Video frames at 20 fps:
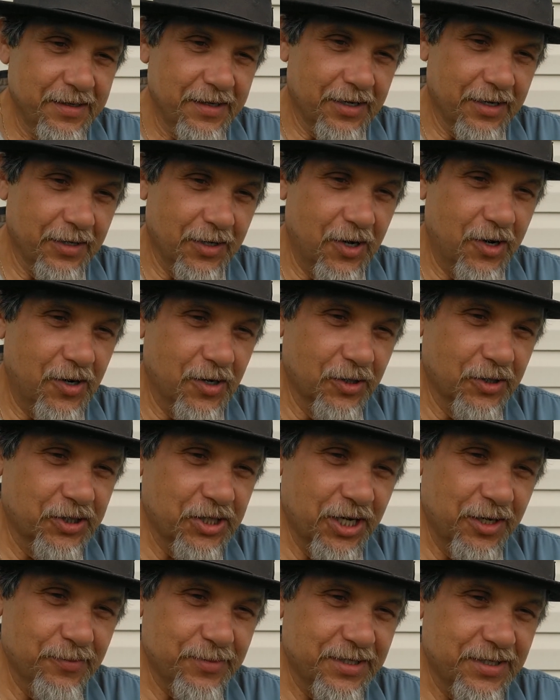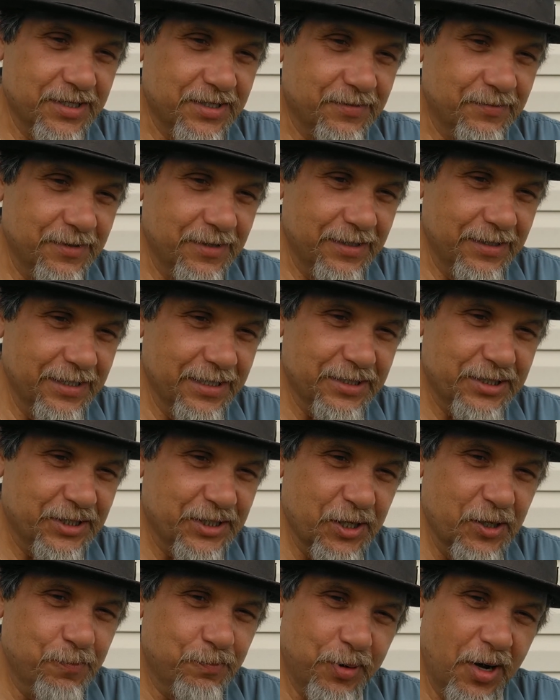Along comes these
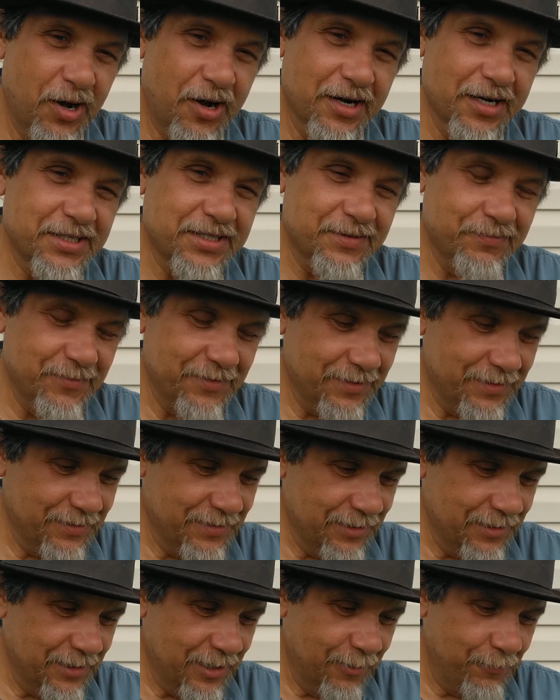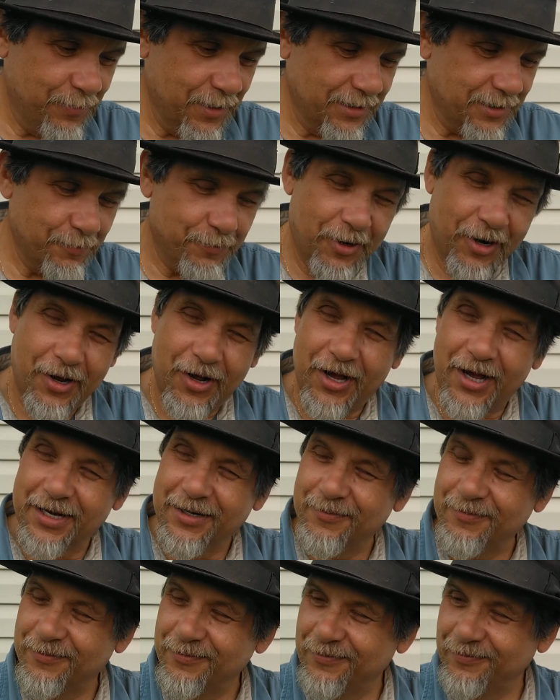two punks up at the
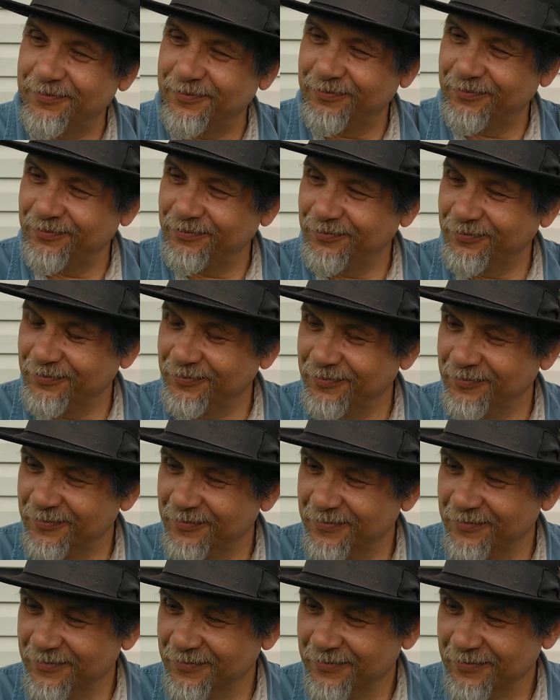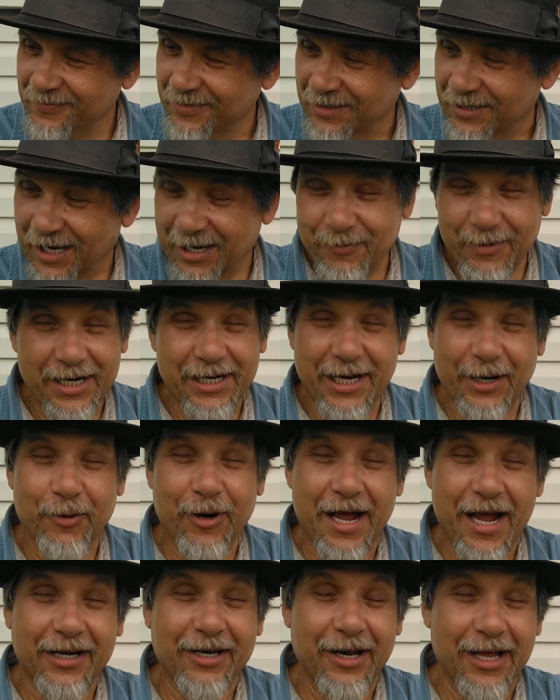pond. I mean, they
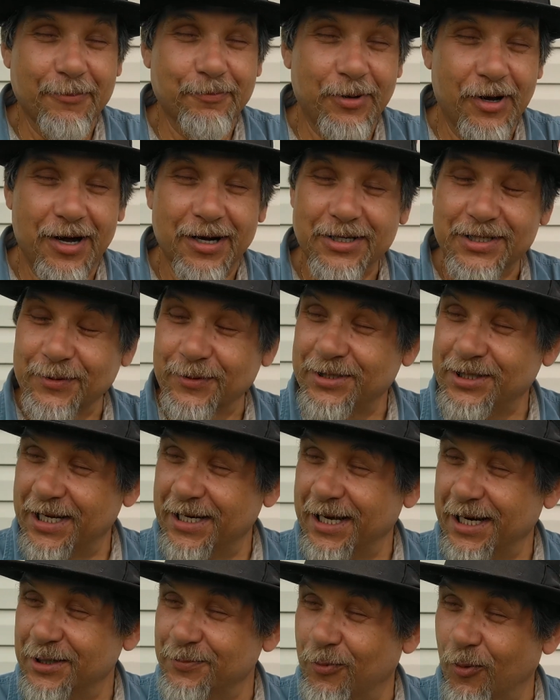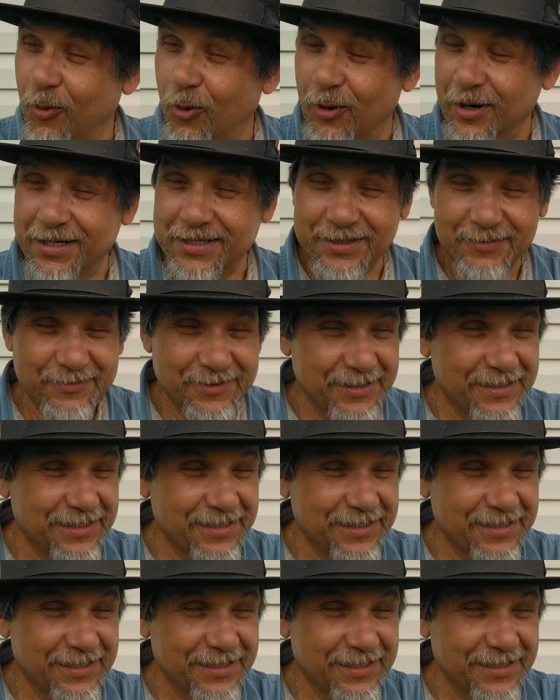were acting like punks. They were teenage boys